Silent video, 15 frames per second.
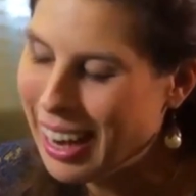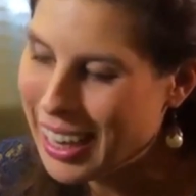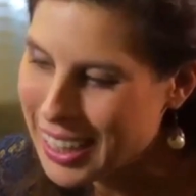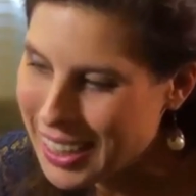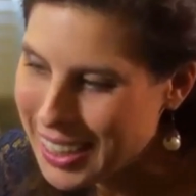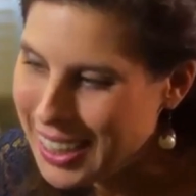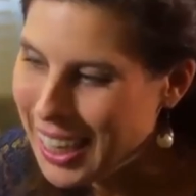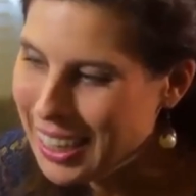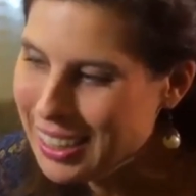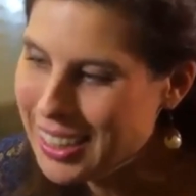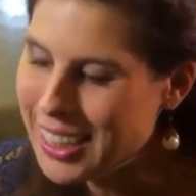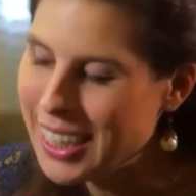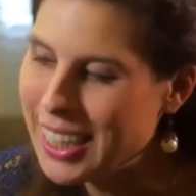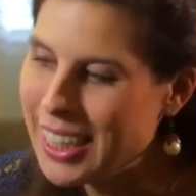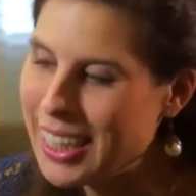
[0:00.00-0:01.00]
are
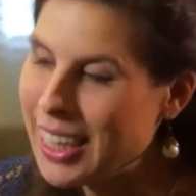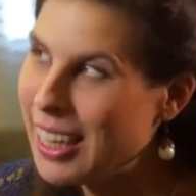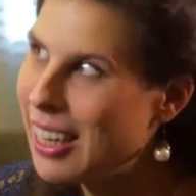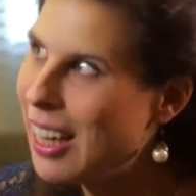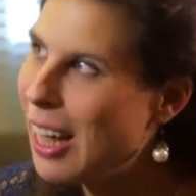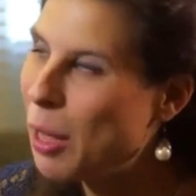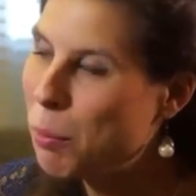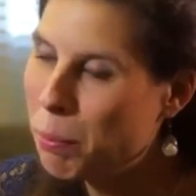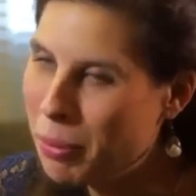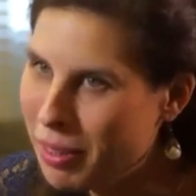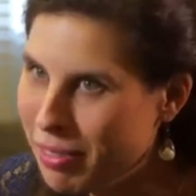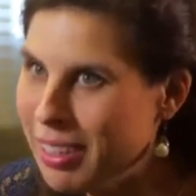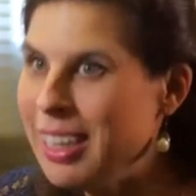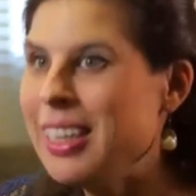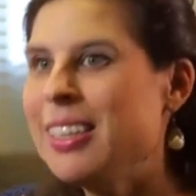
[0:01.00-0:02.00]
sending
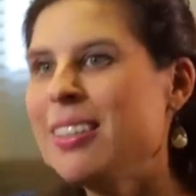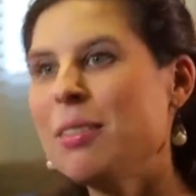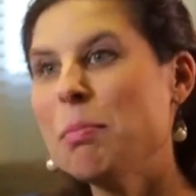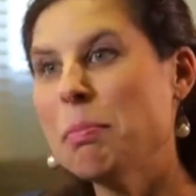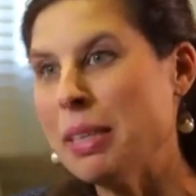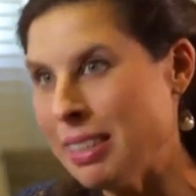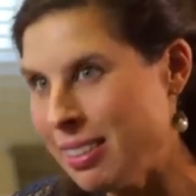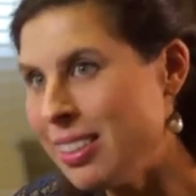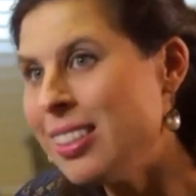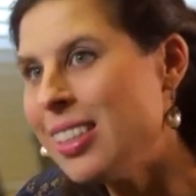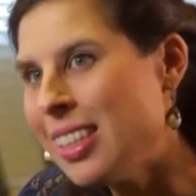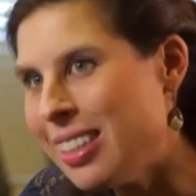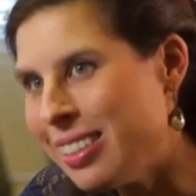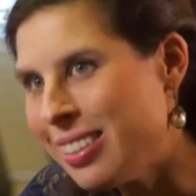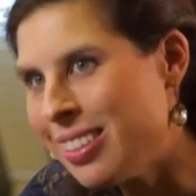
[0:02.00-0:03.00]
ambivalent
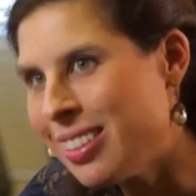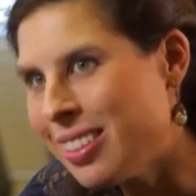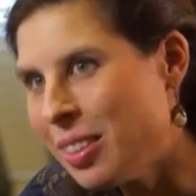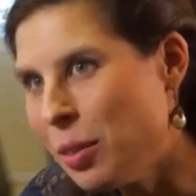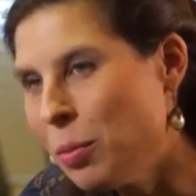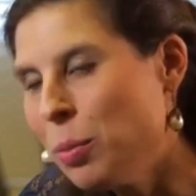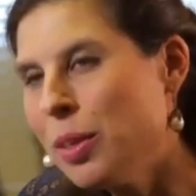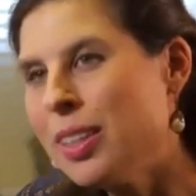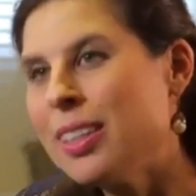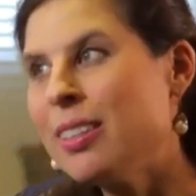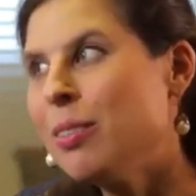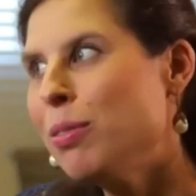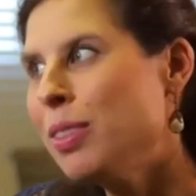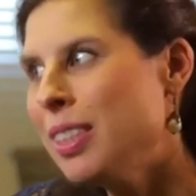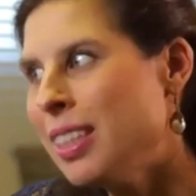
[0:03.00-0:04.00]
messages
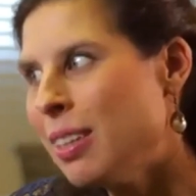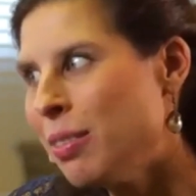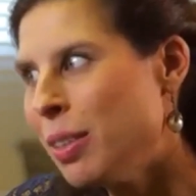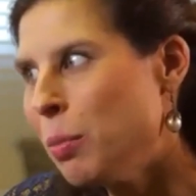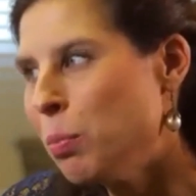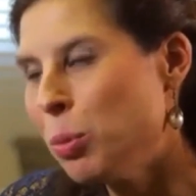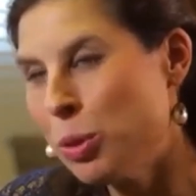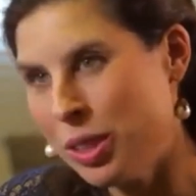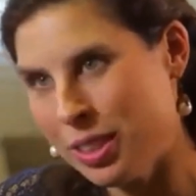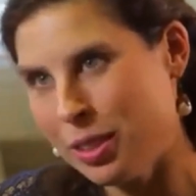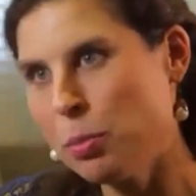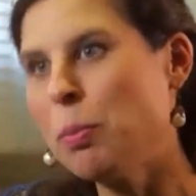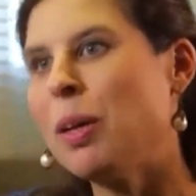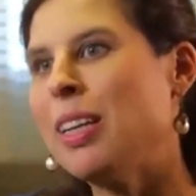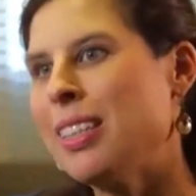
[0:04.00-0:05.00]
vis-à-vis
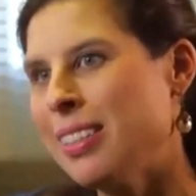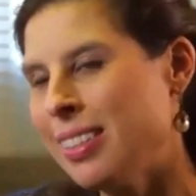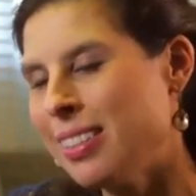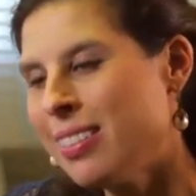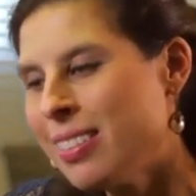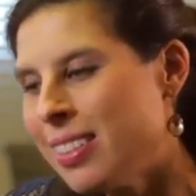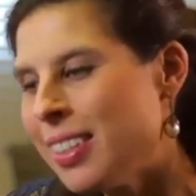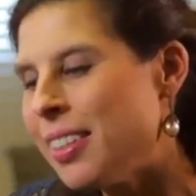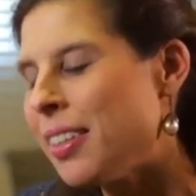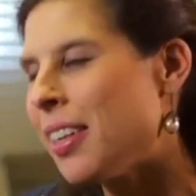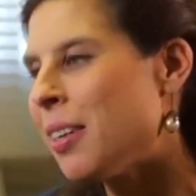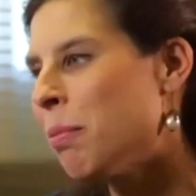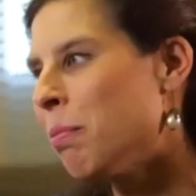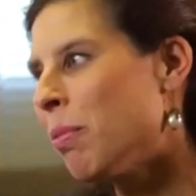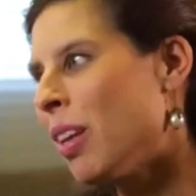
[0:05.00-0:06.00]
Putin's policy in
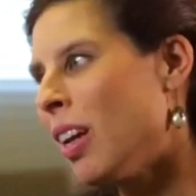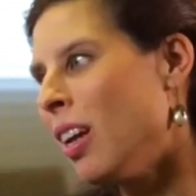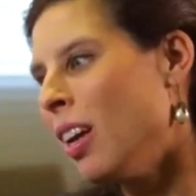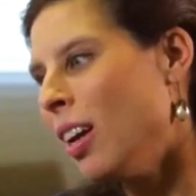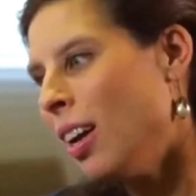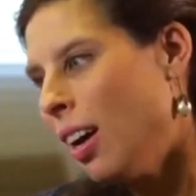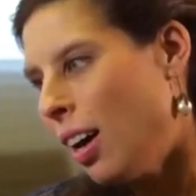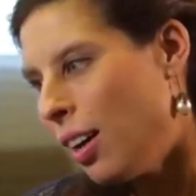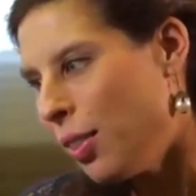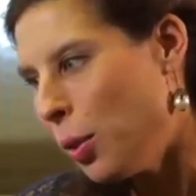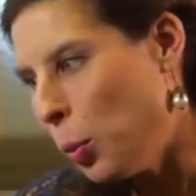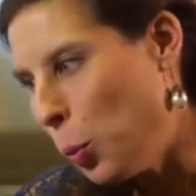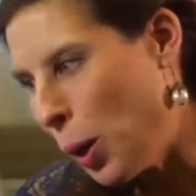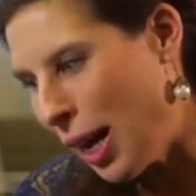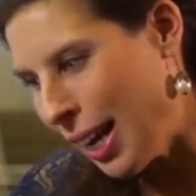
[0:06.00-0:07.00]
Syria. On
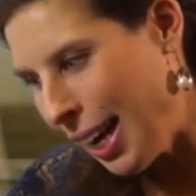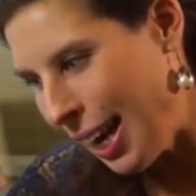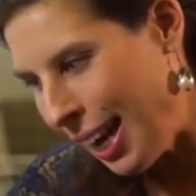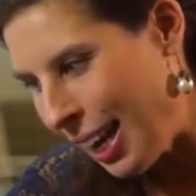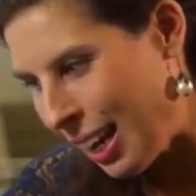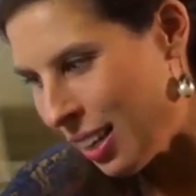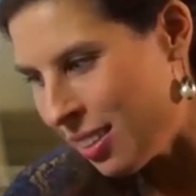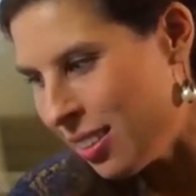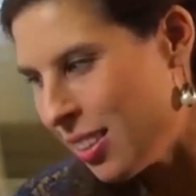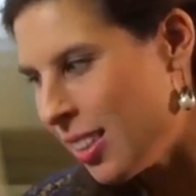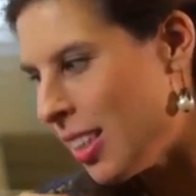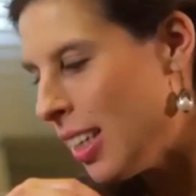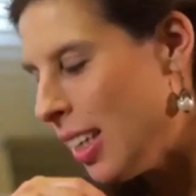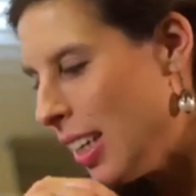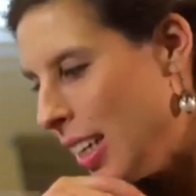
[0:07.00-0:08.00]
the one
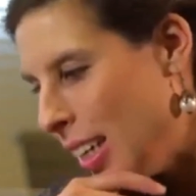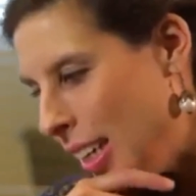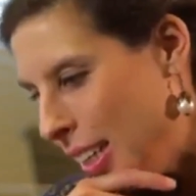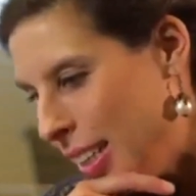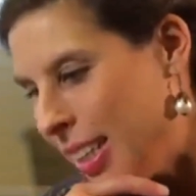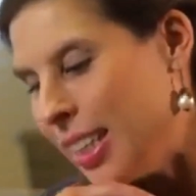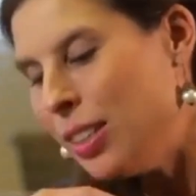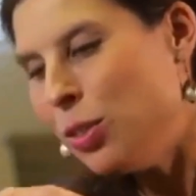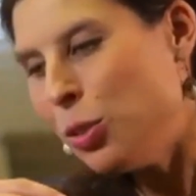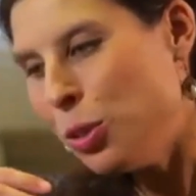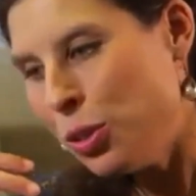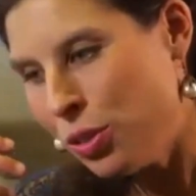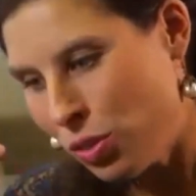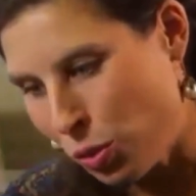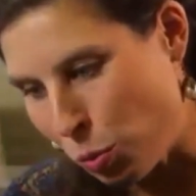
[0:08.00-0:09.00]
hand, they
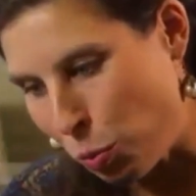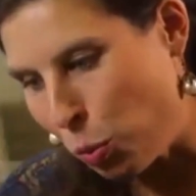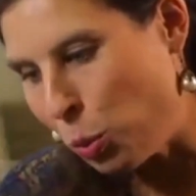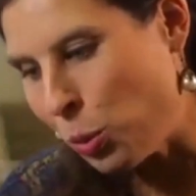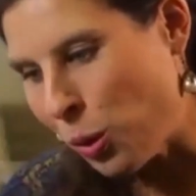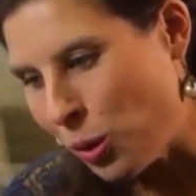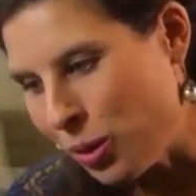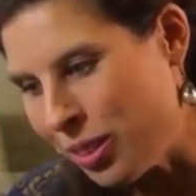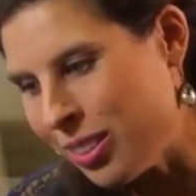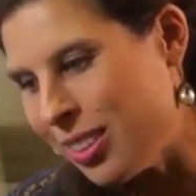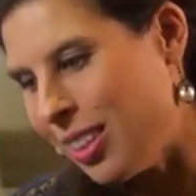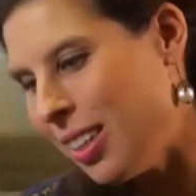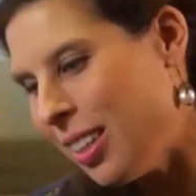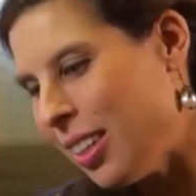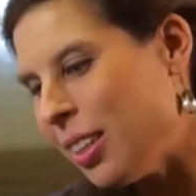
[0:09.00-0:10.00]
do
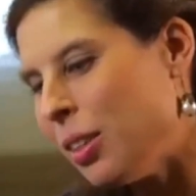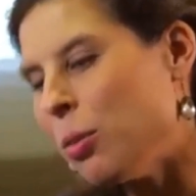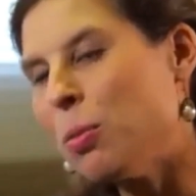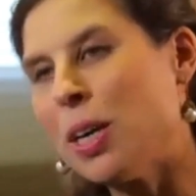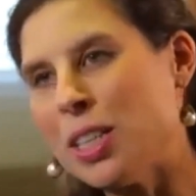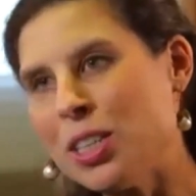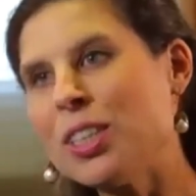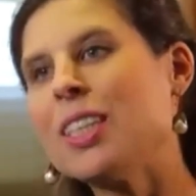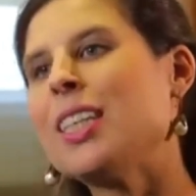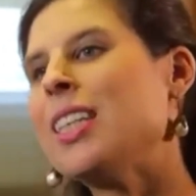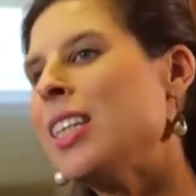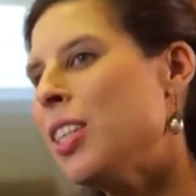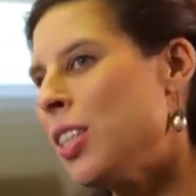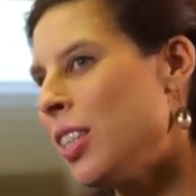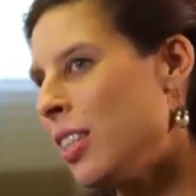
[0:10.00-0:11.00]
support the Russian
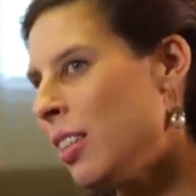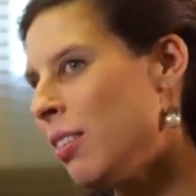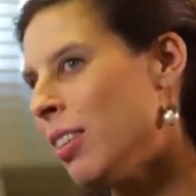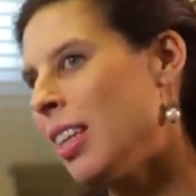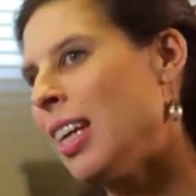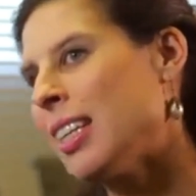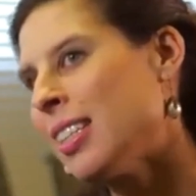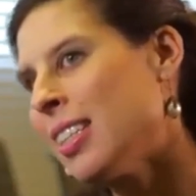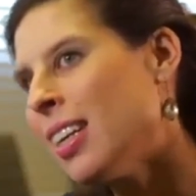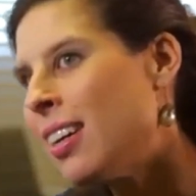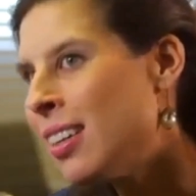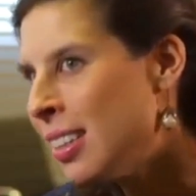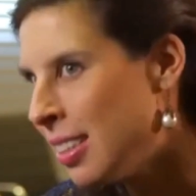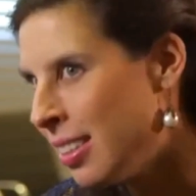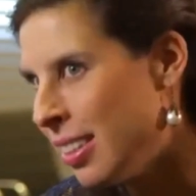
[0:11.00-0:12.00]
initiative against
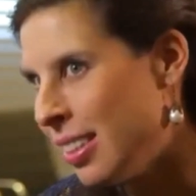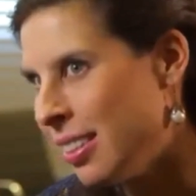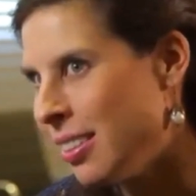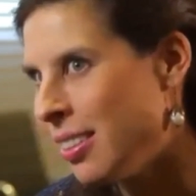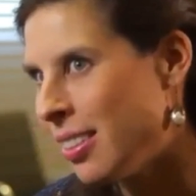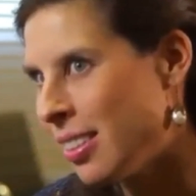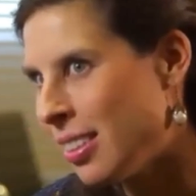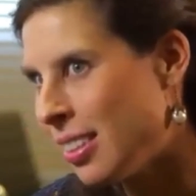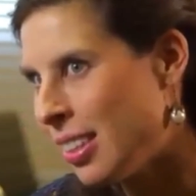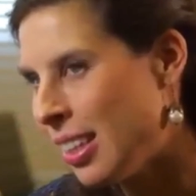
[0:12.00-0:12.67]
ISIS.